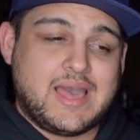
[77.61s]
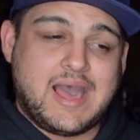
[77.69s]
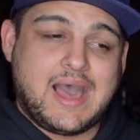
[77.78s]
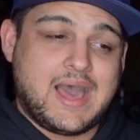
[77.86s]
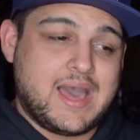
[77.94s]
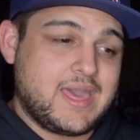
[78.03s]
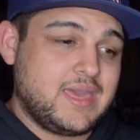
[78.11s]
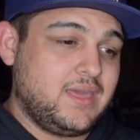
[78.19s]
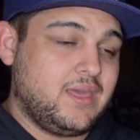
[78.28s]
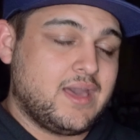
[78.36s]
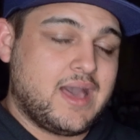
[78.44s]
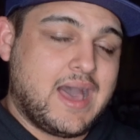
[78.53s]

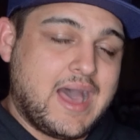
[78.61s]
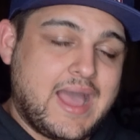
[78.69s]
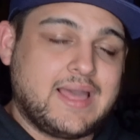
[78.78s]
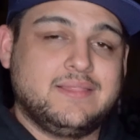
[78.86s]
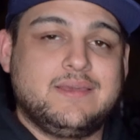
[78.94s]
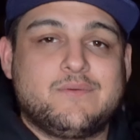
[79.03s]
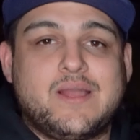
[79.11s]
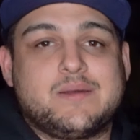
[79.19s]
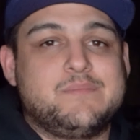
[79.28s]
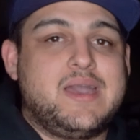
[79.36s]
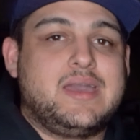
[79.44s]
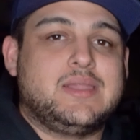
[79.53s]
I highly
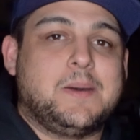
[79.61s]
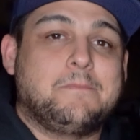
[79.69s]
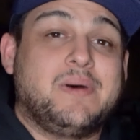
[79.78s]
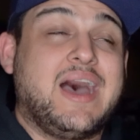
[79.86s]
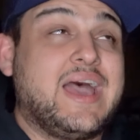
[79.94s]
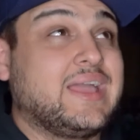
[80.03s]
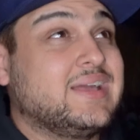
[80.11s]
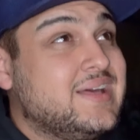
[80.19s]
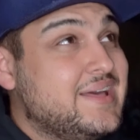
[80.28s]
recommend buying